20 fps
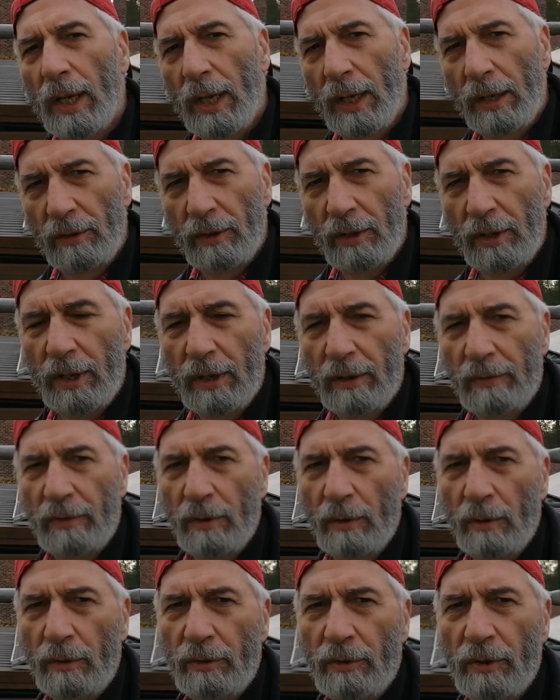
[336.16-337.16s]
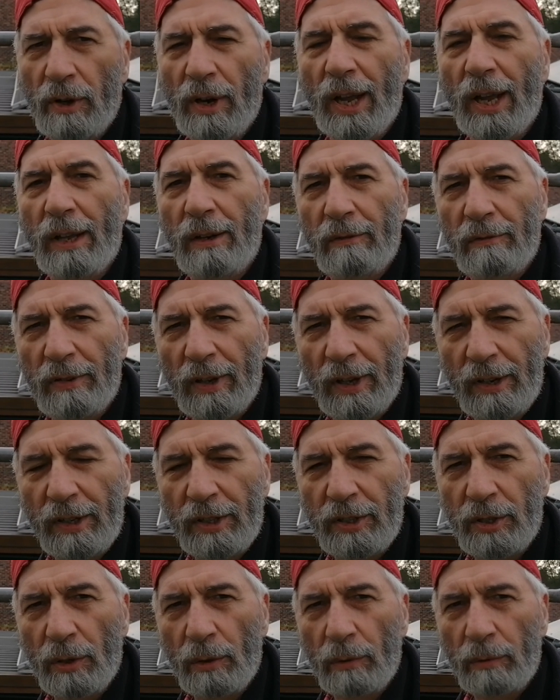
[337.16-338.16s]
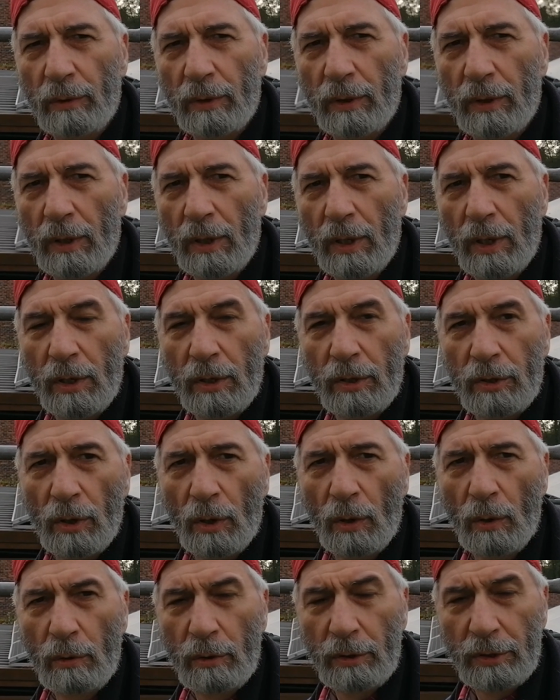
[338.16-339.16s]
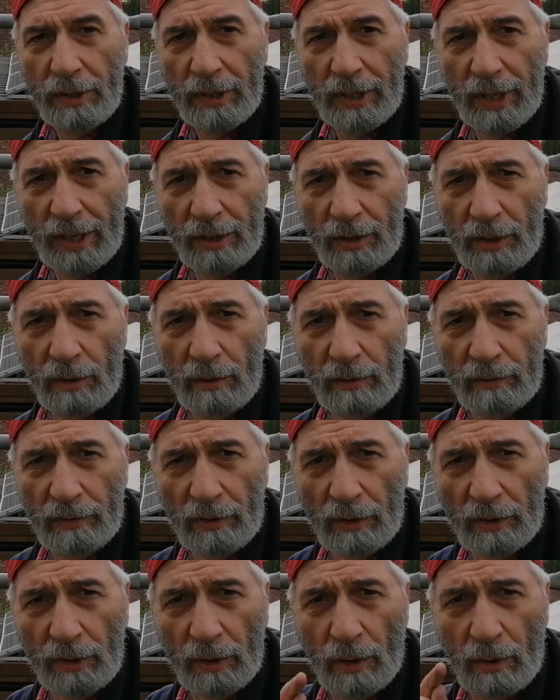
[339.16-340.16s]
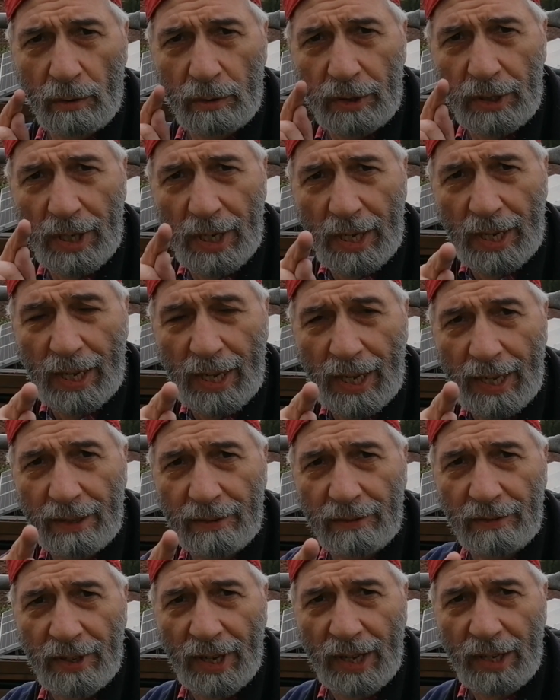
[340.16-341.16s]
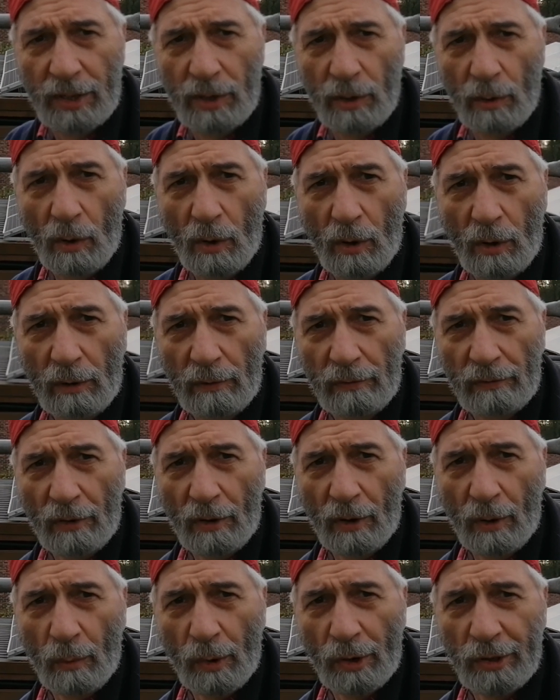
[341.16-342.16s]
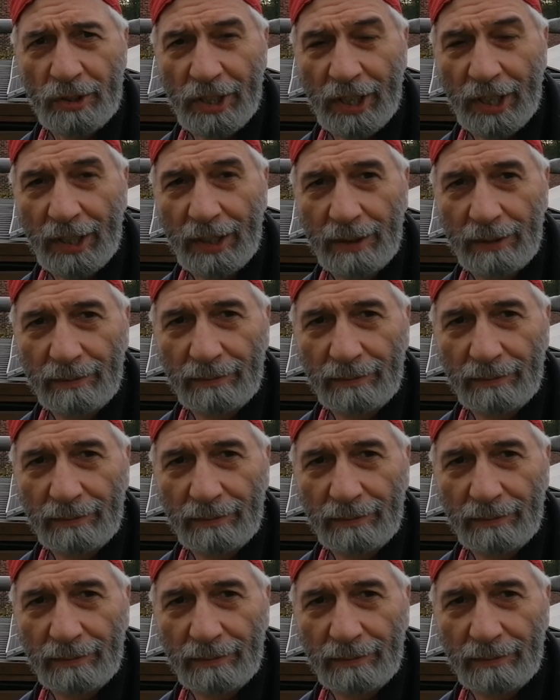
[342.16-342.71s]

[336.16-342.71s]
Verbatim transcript: in the near future and very soon. So stay tuned for those, and thank you all for watching.